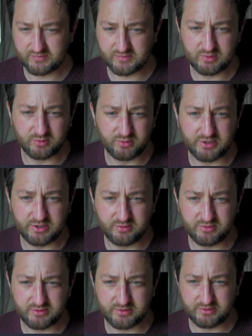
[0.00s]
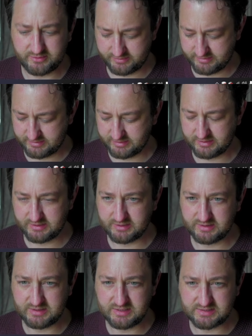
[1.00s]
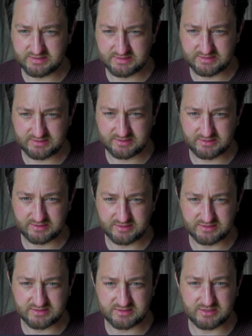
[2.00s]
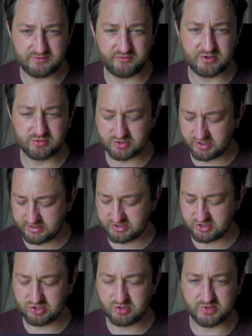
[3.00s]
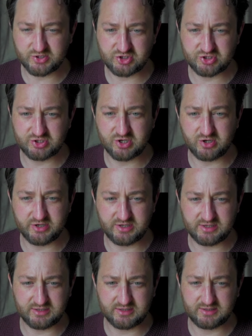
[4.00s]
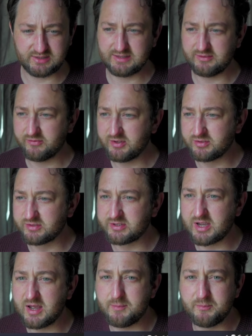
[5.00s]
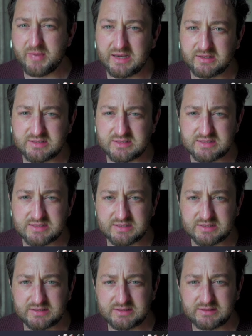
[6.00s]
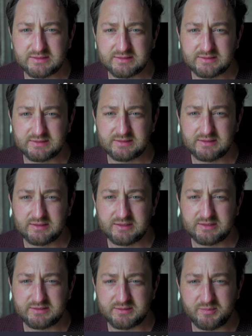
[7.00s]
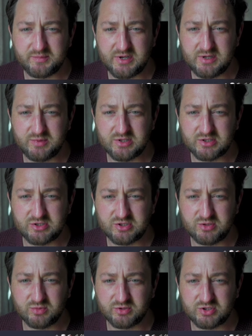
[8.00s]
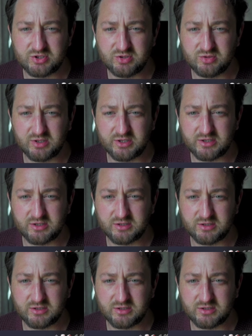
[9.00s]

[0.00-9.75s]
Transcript: Although it feels like there's too much sky in it. It feels unbalanced. So maybe I do want to do like a